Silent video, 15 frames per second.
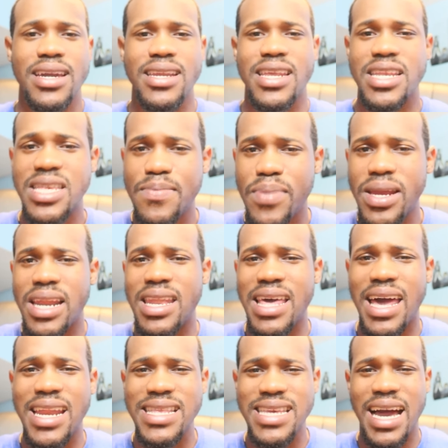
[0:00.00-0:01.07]
Like, they spent a
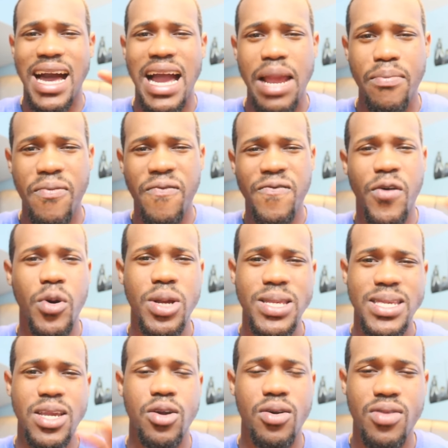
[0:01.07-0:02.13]
lot of time
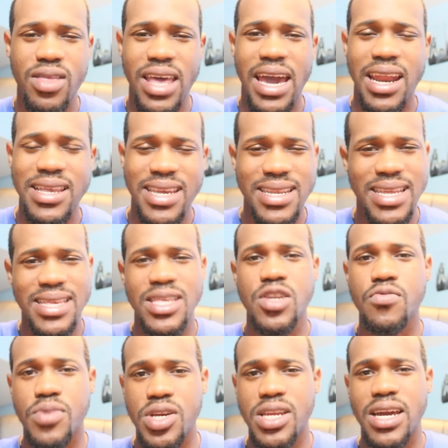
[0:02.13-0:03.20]
focusing on that. I was like, that's
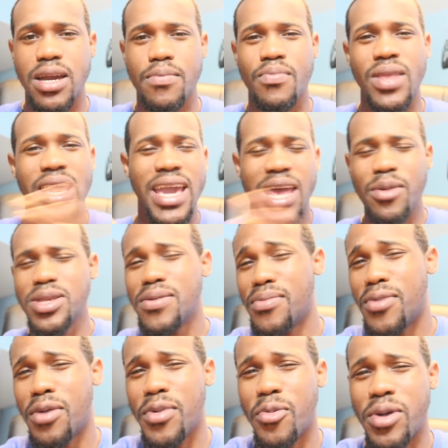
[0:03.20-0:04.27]
too much time. And it was a
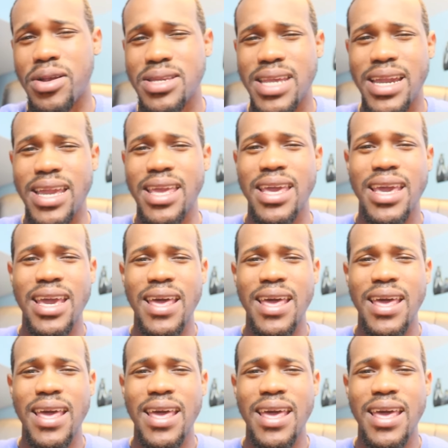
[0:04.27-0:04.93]
moment where it's like,